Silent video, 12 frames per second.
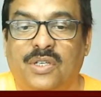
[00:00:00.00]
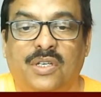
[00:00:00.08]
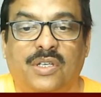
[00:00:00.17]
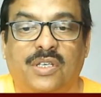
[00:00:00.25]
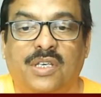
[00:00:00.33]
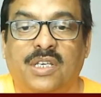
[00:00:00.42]

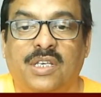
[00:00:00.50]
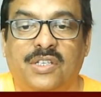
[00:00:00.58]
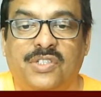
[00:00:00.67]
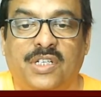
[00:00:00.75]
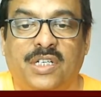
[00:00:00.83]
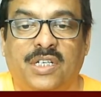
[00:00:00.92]
king
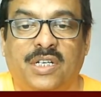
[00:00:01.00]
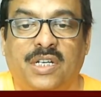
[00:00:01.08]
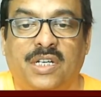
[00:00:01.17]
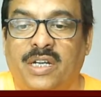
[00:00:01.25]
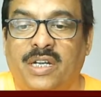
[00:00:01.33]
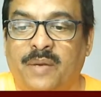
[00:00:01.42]
h8,
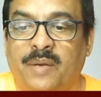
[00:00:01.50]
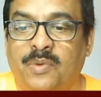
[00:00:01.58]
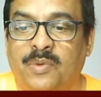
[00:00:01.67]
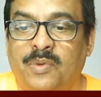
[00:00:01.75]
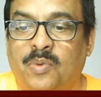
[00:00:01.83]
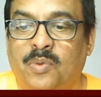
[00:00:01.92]
and time to
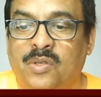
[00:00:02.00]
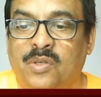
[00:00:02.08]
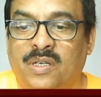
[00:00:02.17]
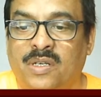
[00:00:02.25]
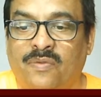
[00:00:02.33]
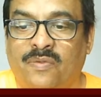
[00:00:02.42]
pause
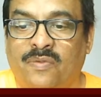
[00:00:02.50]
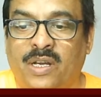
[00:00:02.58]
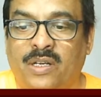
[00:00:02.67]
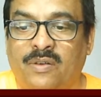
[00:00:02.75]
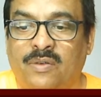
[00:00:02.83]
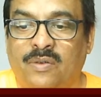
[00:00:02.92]
and
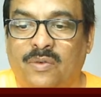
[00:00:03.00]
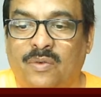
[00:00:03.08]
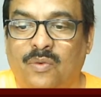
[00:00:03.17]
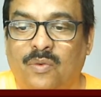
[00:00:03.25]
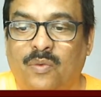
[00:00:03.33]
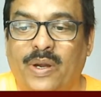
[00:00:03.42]
find
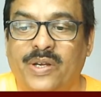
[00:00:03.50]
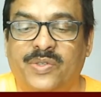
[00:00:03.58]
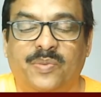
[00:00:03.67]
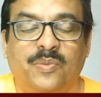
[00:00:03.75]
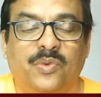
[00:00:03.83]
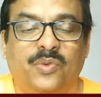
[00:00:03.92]
white's
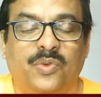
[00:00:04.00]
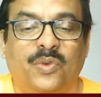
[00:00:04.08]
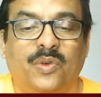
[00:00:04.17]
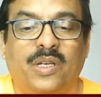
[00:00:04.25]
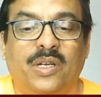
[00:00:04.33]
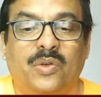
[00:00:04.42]
move. You will
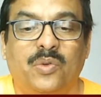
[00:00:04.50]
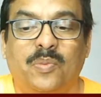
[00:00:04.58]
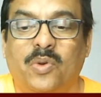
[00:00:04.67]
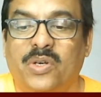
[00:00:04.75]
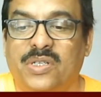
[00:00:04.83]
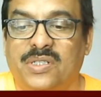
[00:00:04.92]
get 2
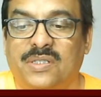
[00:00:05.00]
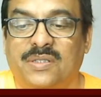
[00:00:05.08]
points.